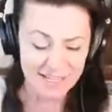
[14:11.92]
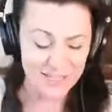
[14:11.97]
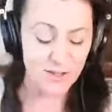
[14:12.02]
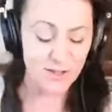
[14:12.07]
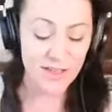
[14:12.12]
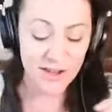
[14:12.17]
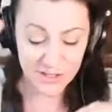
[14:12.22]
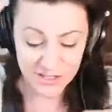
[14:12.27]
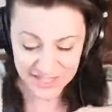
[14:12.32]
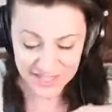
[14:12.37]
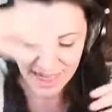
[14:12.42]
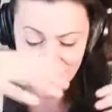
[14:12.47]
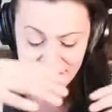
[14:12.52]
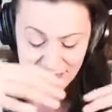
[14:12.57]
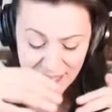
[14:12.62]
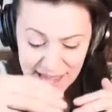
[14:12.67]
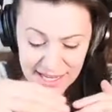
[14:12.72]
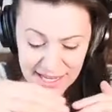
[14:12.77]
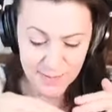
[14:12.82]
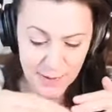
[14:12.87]
so there's that
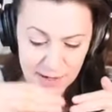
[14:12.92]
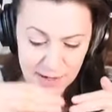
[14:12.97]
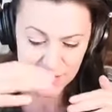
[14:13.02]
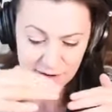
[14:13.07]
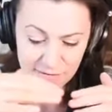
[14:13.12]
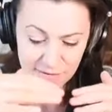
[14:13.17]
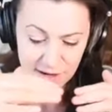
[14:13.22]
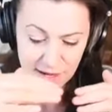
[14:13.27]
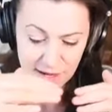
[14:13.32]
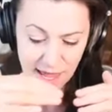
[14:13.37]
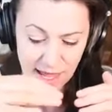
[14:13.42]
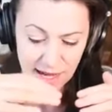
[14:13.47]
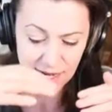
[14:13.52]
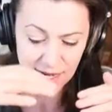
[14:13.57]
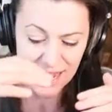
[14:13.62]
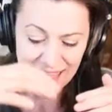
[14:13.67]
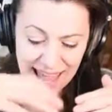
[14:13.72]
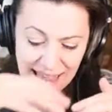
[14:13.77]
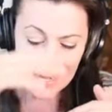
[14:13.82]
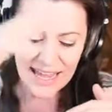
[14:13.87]
aspect of it. And
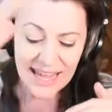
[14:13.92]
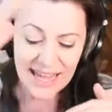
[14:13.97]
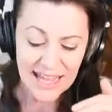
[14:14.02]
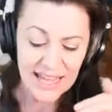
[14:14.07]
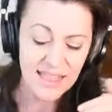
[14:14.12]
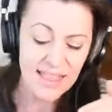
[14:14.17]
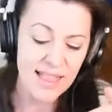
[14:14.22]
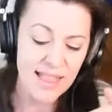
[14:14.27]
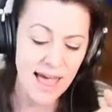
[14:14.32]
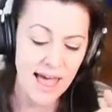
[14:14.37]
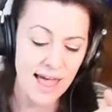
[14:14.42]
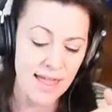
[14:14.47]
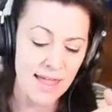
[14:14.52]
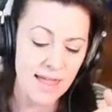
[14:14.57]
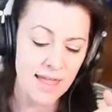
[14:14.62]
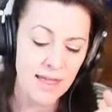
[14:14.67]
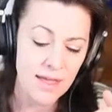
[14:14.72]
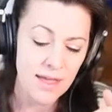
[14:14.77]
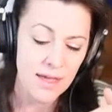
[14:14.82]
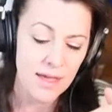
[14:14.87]
and in that,
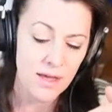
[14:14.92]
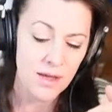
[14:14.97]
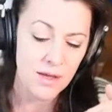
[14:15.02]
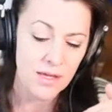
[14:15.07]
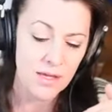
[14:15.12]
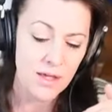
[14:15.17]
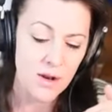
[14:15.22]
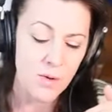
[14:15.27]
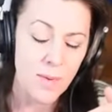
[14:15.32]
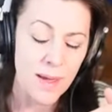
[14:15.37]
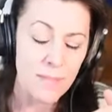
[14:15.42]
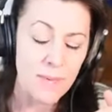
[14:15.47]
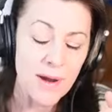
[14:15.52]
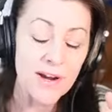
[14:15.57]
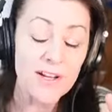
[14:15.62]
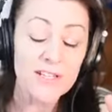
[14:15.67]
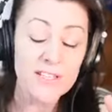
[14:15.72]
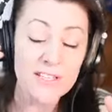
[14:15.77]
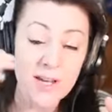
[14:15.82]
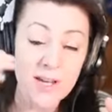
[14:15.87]
you know, my
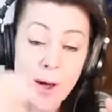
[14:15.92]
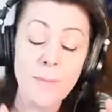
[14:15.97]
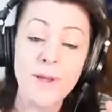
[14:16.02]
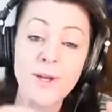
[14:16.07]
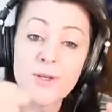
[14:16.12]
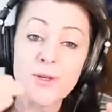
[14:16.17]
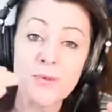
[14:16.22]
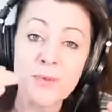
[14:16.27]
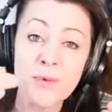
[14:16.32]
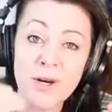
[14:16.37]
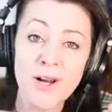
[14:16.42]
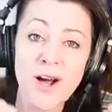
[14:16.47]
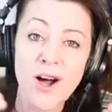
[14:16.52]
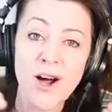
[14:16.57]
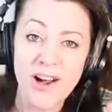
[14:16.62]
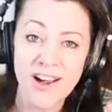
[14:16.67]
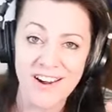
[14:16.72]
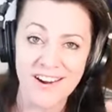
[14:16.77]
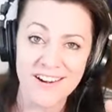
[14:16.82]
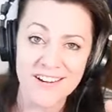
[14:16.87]
parents taught me to work
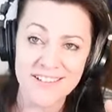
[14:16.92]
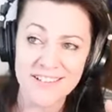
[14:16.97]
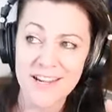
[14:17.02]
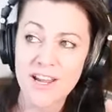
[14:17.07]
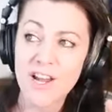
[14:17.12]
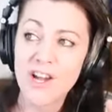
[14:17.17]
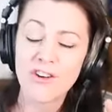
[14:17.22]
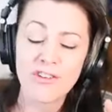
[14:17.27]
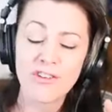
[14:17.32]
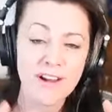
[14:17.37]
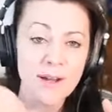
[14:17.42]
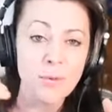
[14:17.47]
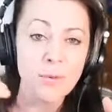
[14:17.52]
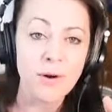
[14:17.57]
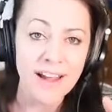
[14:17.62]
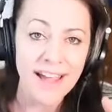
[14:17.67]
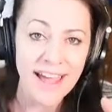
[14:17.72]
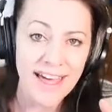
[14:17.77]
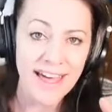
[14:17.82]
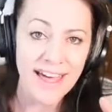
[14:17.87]
hard, great
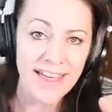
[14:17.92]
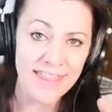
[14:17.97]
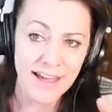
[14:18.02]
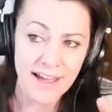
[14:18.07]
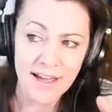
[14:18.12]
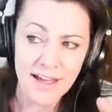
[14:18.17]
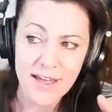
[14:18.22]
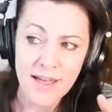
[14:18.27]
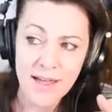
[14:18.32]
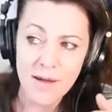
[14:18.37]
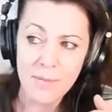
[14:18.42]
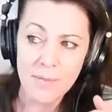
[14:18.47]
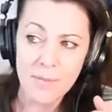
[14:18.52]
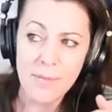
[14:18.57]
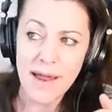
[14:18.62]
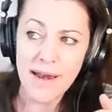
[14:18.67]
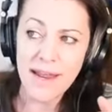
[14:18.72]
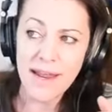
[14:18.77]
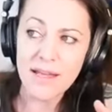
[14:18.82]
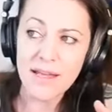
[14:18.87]
work ethic.
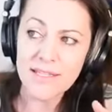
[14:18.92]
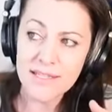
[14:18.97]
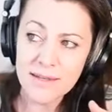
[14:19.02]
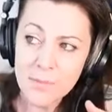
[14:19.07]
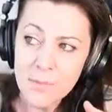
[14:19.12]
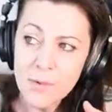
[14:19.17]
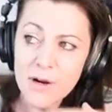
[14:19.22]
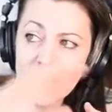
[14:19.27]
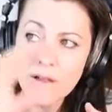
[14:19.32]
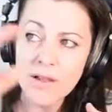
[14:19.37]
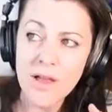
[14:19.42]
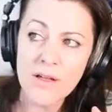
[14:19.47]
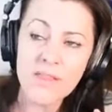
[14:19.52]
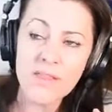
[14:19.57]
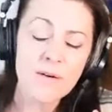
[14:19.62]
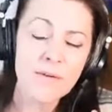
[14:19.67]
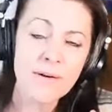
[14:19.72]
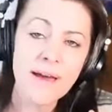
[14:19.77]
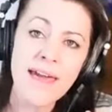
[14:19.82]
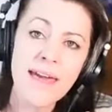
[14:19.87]
But uh, somewhere along
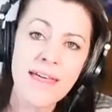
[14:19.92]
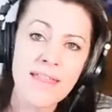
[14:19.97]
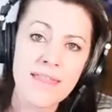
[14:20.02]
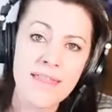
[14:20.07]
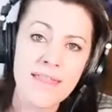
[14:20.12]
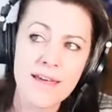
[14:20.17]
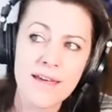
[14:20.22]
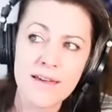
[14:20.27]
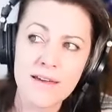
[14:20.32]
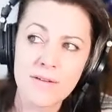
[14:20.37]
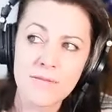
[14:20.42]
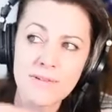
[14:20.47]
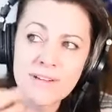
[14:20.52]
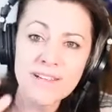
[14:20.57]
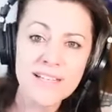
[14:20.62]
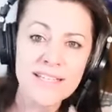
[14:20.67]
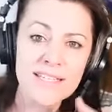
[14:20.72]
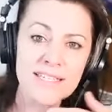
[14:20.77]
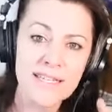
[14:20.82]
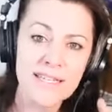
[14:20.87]
the way, the
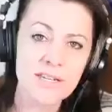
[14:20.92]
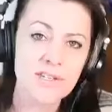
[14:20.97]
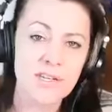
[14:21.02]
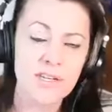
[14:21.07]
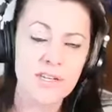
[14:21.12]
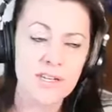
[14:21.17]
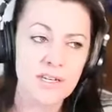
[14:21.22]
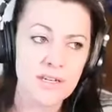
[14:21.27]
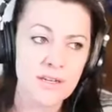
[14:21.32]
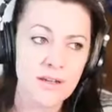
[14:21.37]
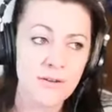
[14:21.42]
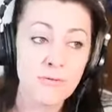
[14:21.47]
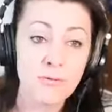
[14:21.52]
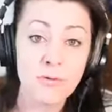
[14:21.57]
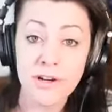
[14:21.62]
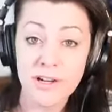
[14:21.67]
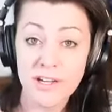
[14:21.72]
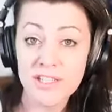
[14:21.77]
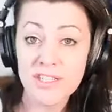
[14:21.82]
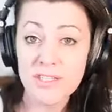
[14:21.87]
realization of
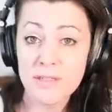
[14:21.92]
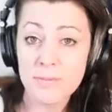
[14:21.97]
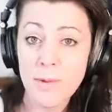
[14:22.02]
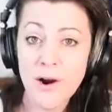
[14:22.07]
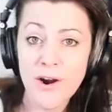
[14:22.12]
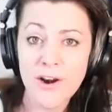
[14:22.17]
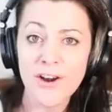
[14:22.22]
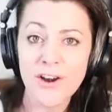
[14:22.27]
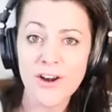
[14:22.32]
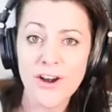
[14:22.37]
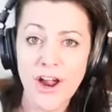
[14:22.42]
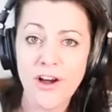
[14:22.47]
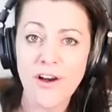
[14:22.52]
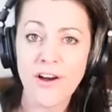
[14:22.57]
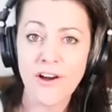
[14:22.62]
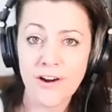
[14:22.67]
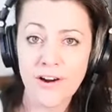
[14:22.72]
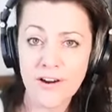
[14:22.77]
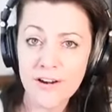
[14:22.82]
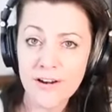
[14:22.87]
work smarter, not
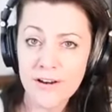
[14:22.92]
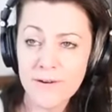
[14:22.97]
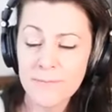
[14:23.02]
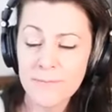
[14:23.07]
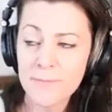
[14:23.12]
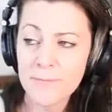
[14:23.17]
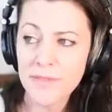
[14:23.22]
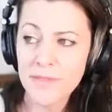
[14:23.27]
harder,